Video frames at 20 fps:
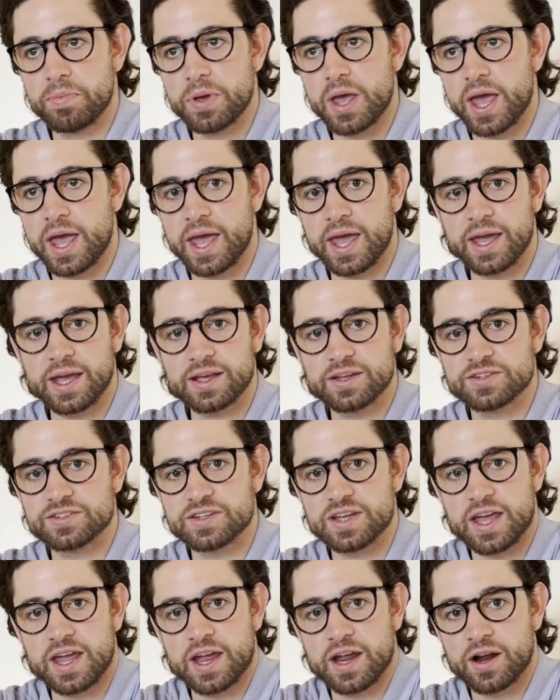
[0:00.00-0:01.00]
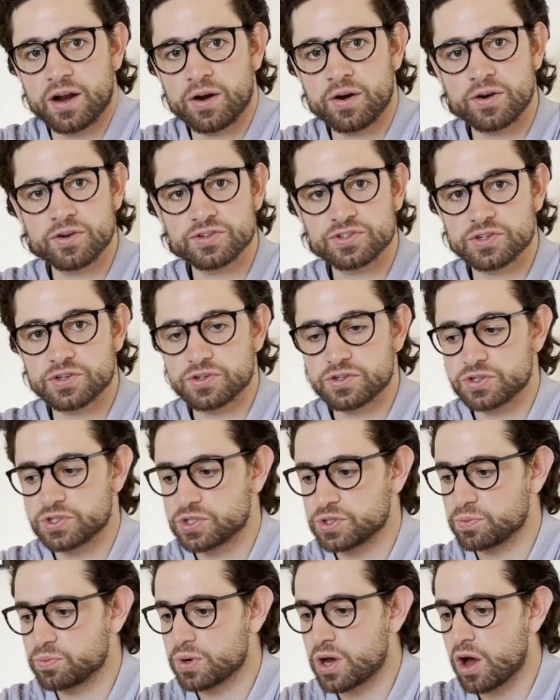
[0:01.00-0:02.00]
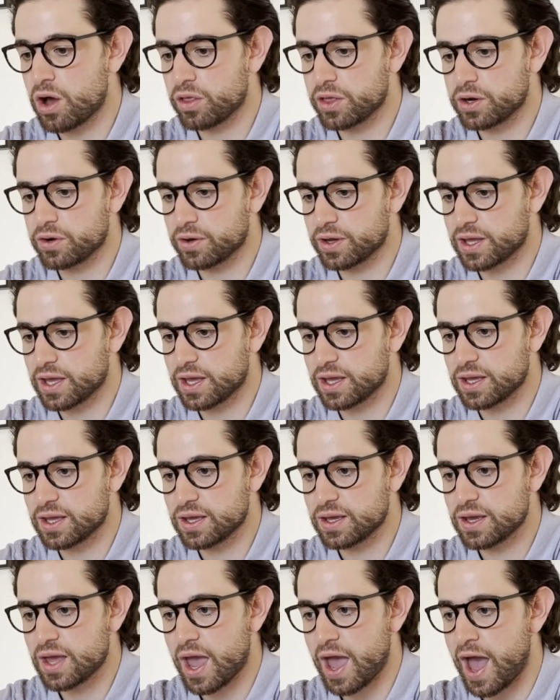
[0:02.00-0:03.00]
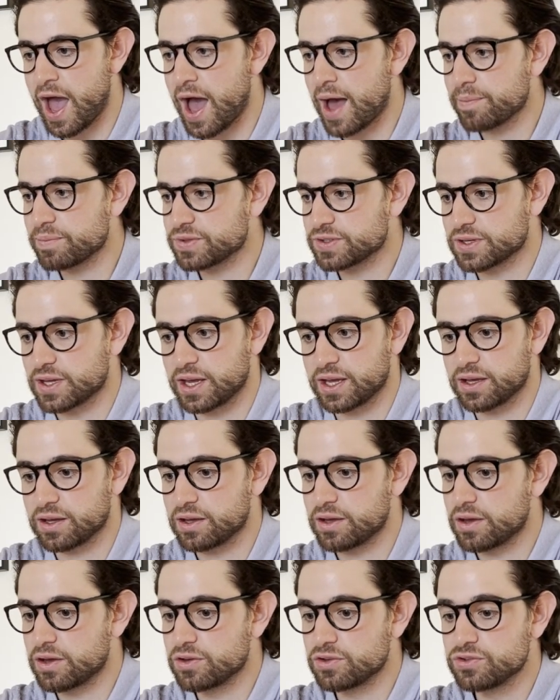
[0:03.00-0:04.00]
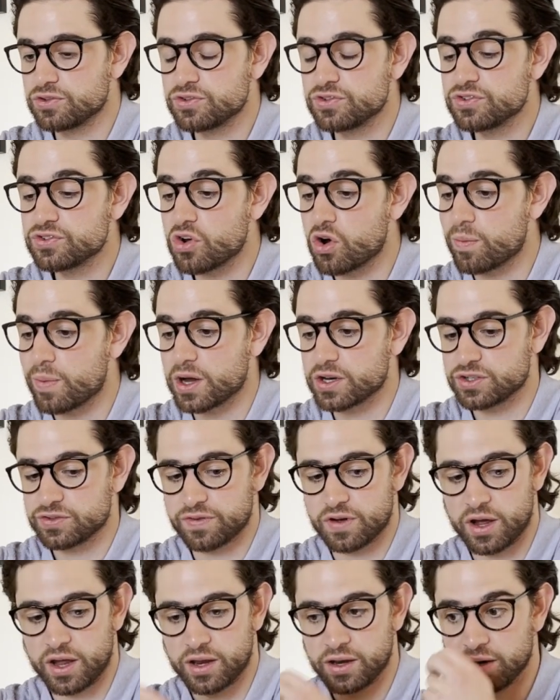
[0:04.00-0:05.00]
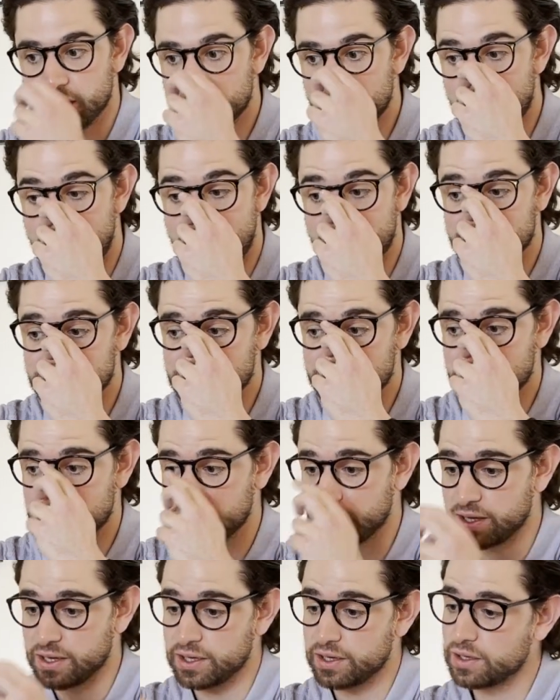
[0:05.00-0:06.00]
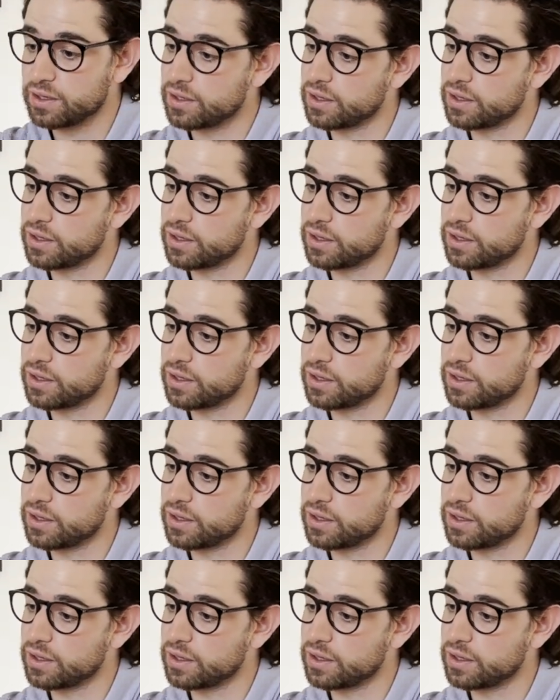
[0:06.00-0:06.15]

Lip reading: banks, airs, small little gaps, like so much fun at speed.